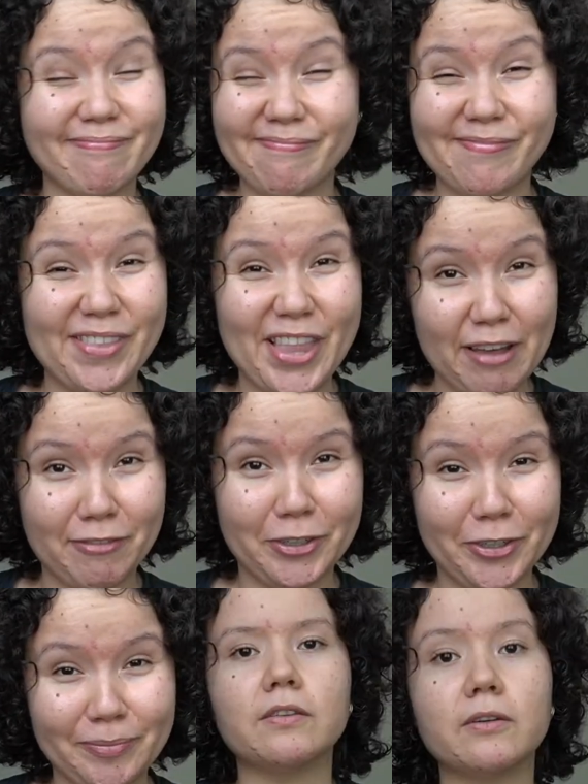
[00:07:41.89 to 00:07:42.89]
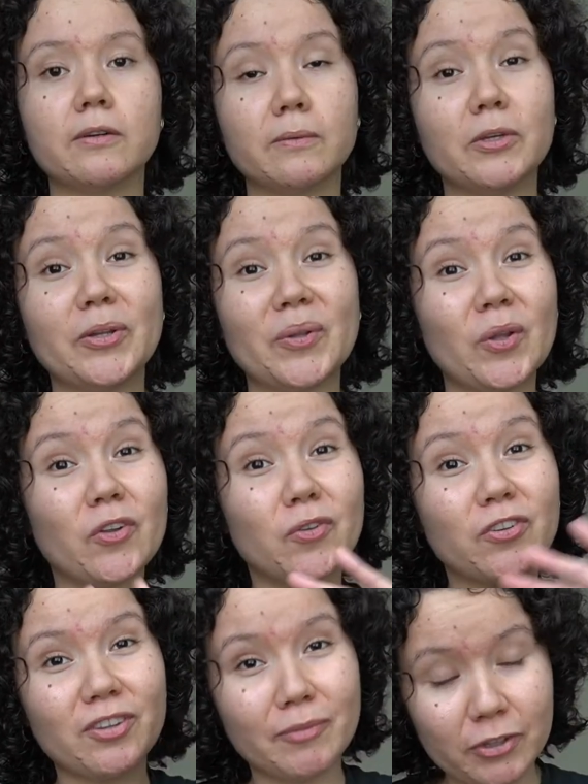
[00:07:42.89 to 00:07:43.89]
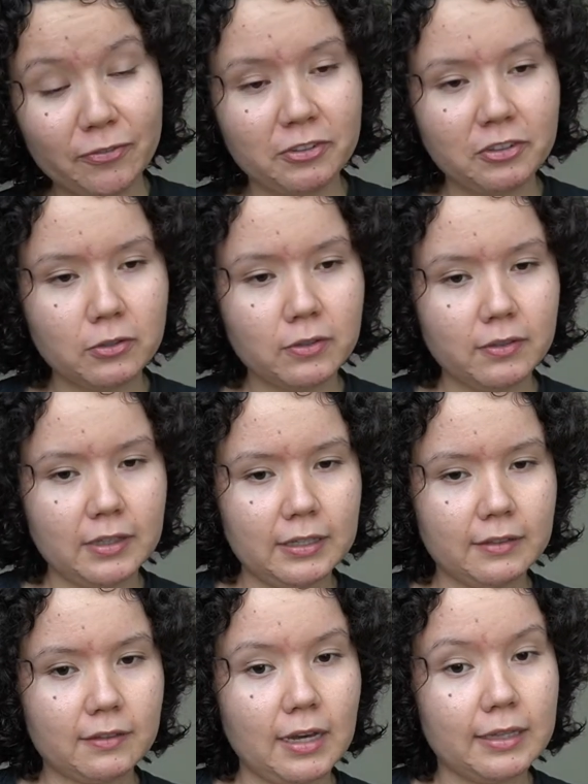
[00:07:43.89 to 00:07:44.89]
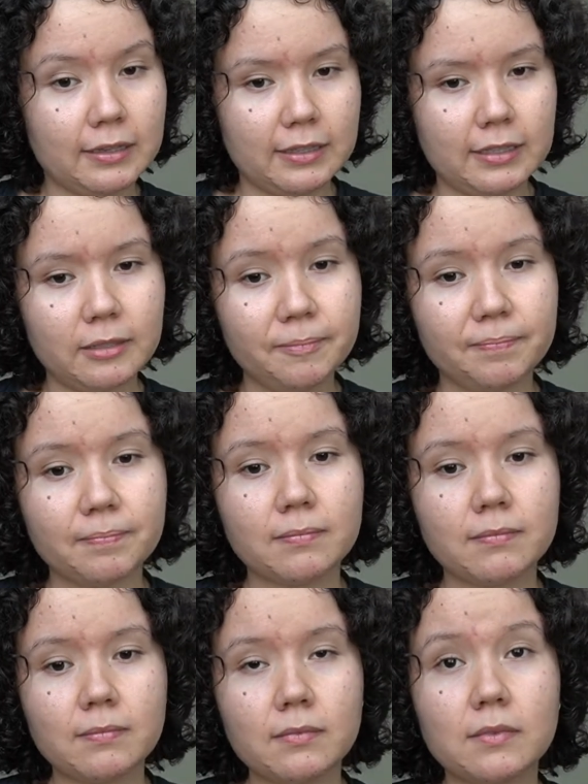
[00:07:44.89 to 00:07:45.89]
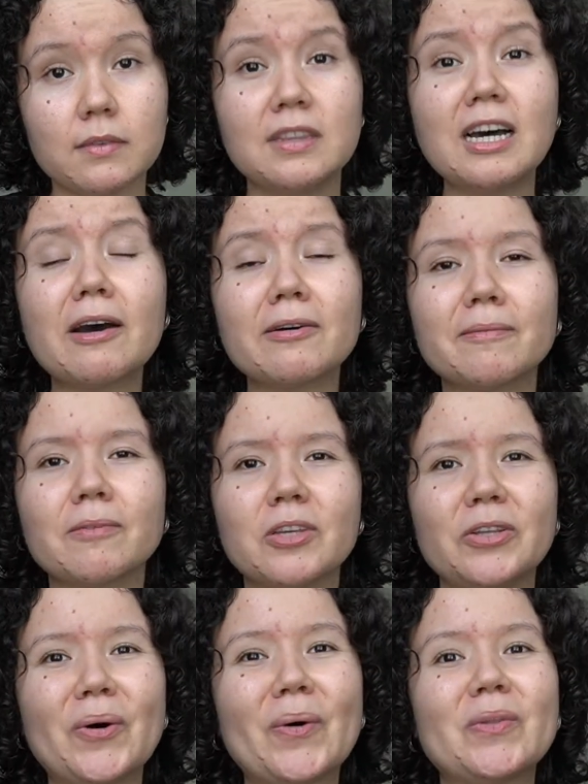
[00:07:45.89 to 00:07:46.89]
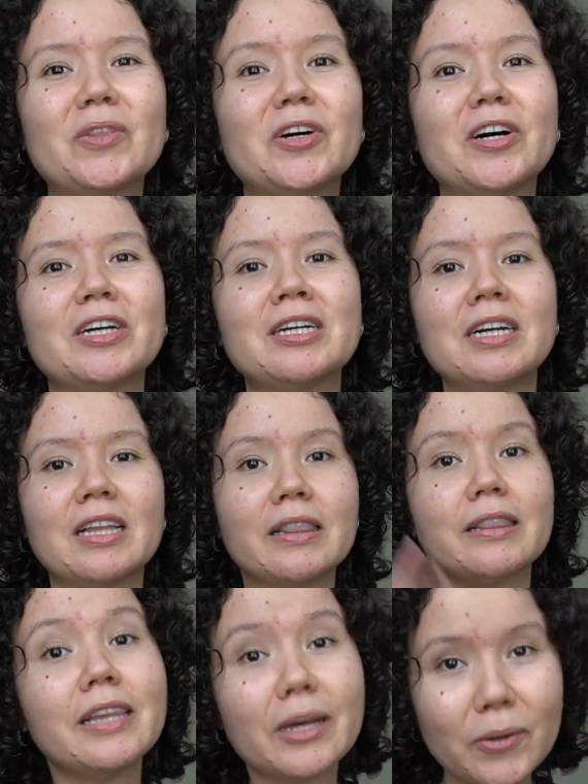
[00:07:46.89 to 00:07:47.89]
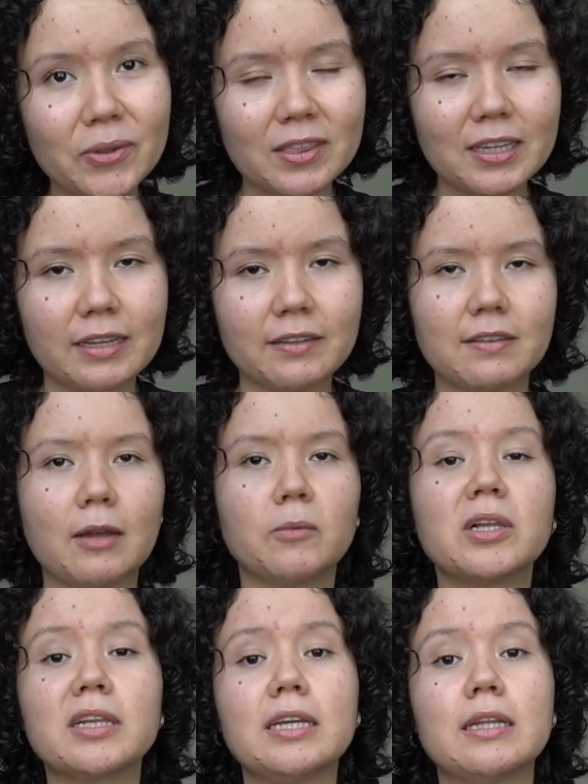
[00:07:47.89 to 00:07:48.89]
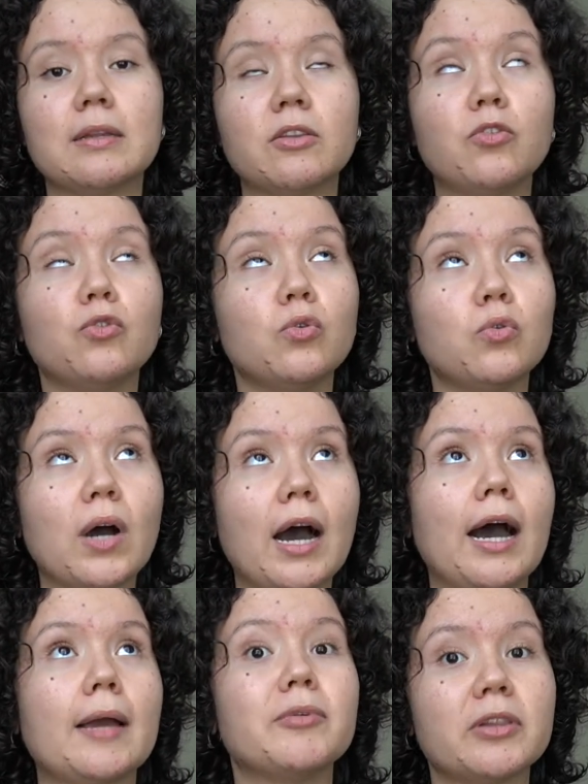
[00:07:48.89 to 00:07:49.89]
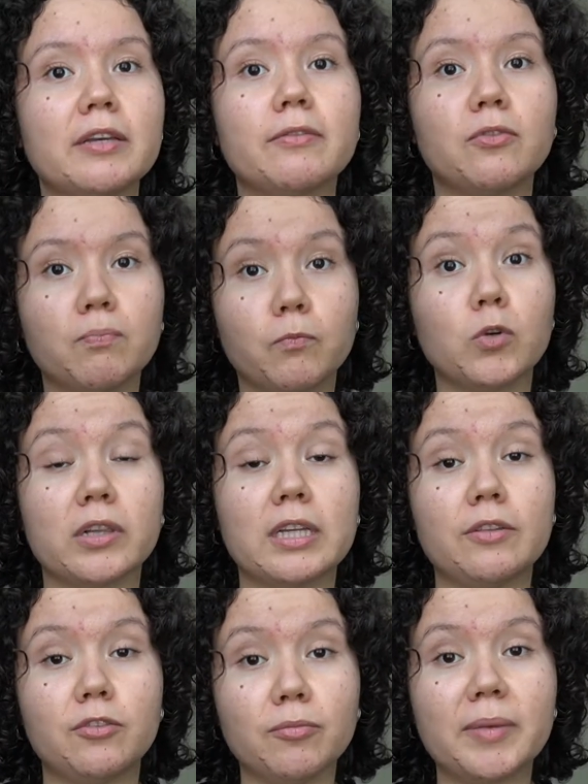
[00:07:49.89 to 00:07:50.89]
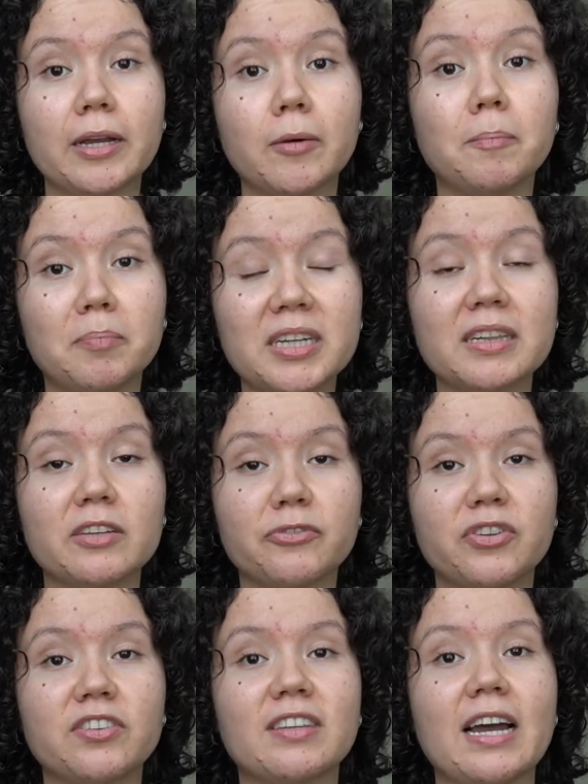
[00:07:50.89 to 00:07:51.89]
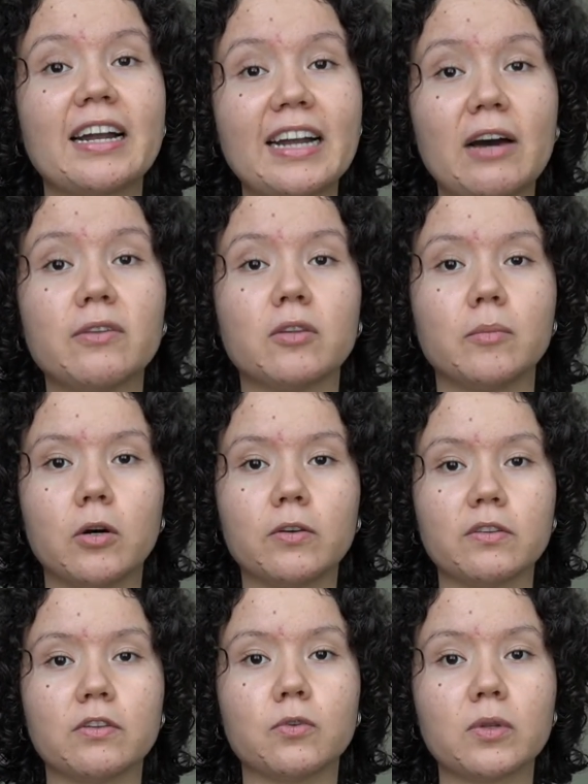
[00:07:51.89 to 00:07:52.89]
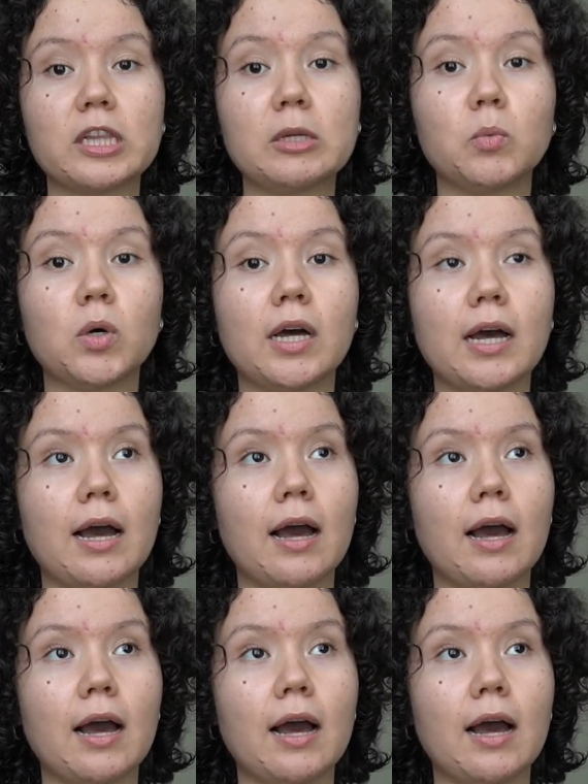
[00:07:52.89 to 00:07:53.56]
Never. So, you know, those were some of the physical things I did. No, you know, the little things that really do, I believe, really do make a big difference, that count the most, is really what